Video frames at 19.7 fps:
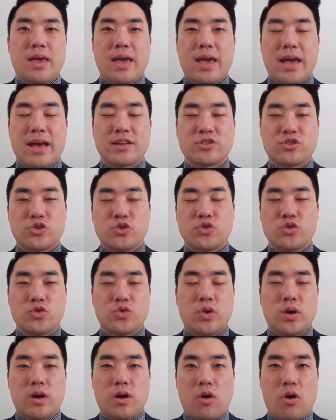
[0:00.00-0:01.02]
As
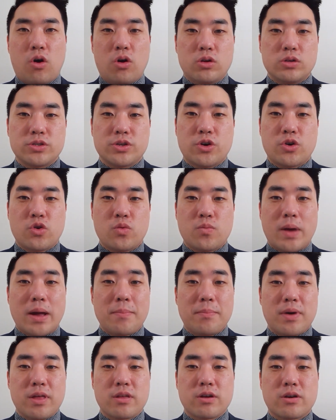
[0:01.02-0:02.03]
you all know, my
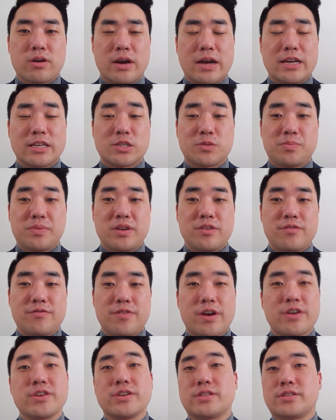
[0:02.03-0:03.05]
mother has been
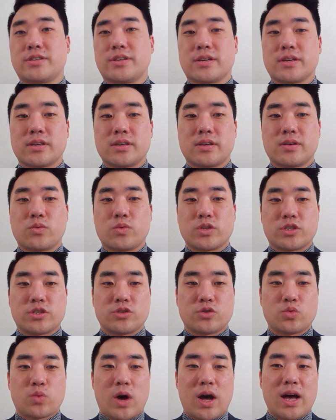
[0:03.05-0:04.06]
very sick which
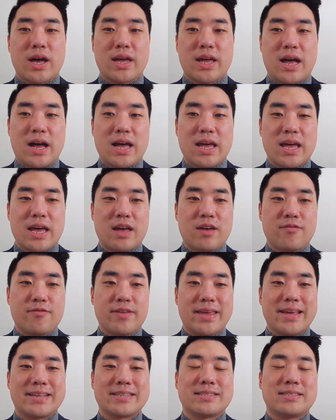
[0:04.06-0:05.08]
is why I have
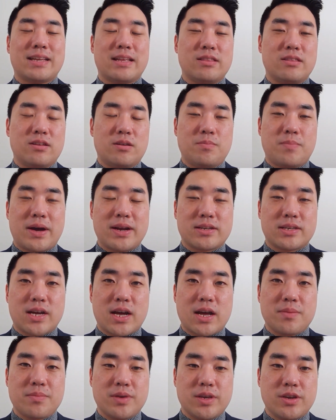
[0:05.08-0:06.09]
extended my
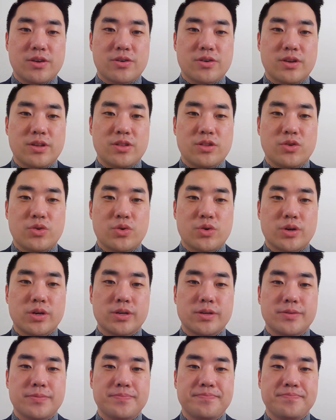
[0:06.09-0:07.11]
time here in New
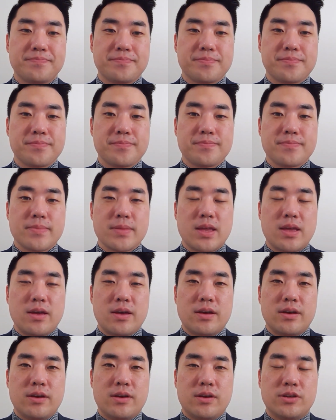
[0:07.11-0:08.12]
York.
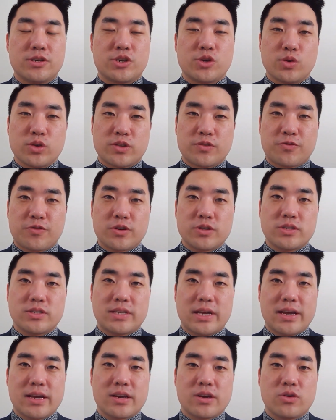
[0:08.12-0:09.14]
She was first
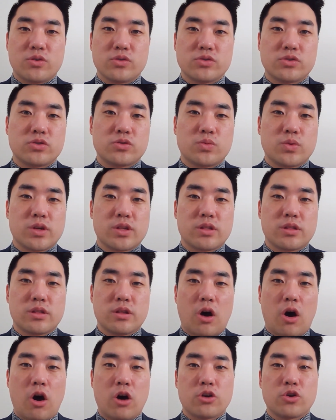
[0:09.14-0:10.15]
diagnosed
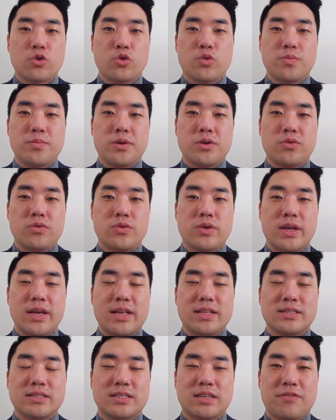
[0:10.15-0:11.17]
with autoimmune
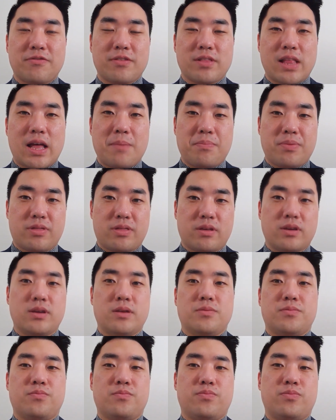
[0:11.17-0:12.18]
encephalopathy,
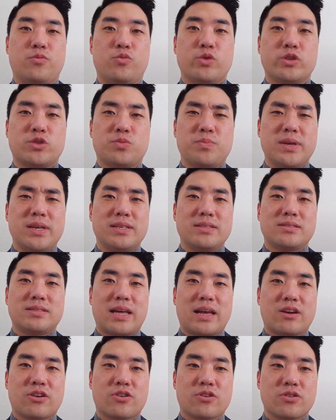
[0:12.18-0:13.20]
which means
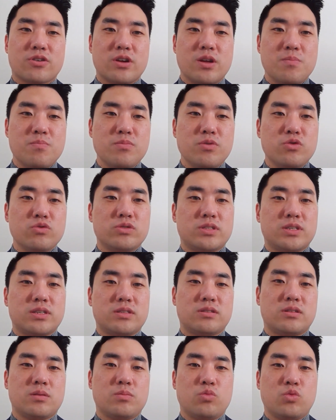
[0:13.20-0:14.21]
that her immune
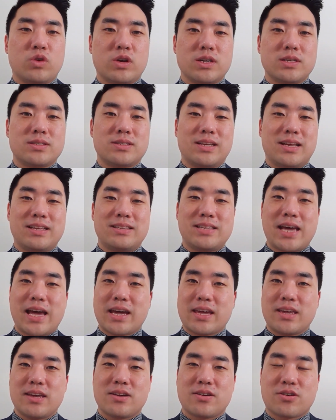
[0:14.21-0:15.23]
system was
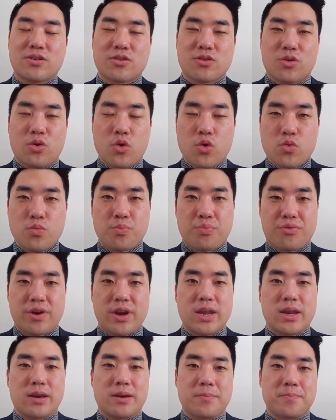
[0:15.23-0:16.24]
attacking her own
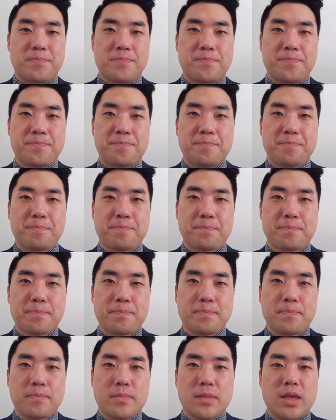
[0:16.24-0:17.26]
brain.
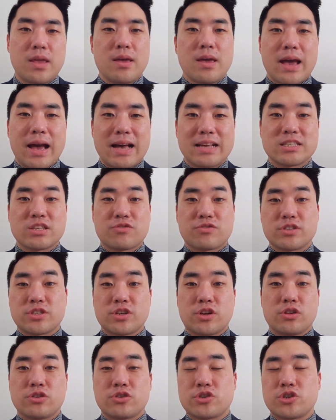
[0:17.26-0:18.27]
As a
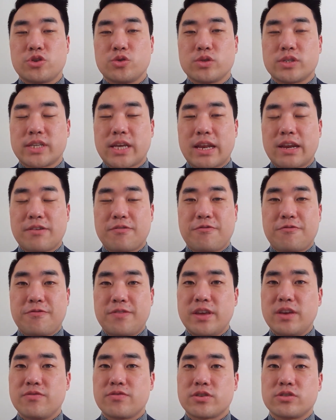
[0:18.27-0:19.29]
result, she was getting
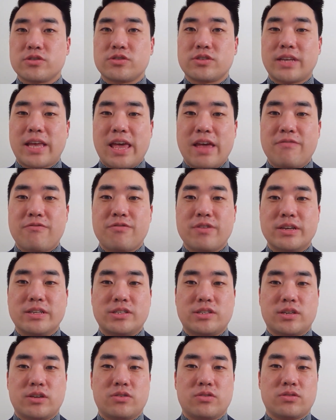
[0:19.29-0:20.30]
fevers every
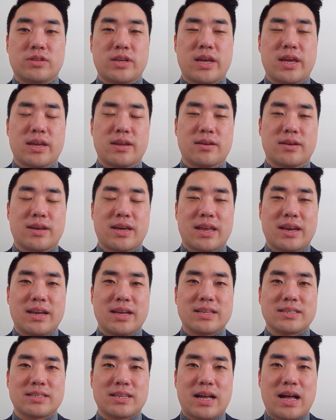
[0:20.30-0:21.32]
single day, getting
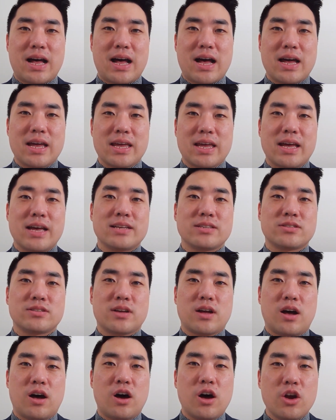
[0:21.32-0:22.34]
as high as
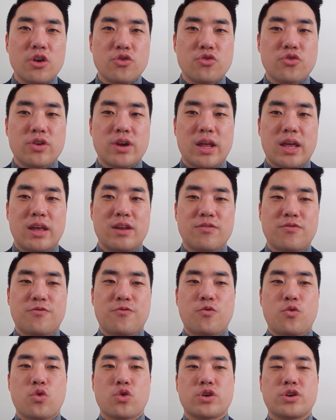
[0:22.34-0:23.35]

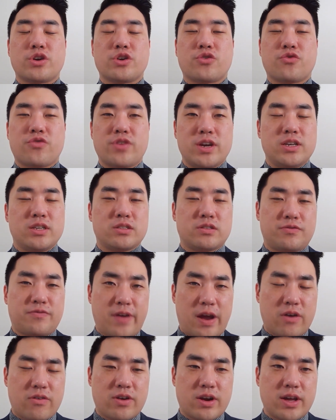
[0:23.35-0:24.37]
104 degrees
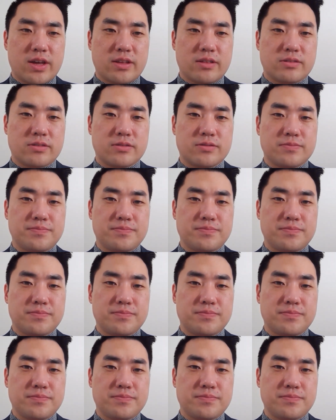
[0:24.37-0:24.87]
Fahrenheit.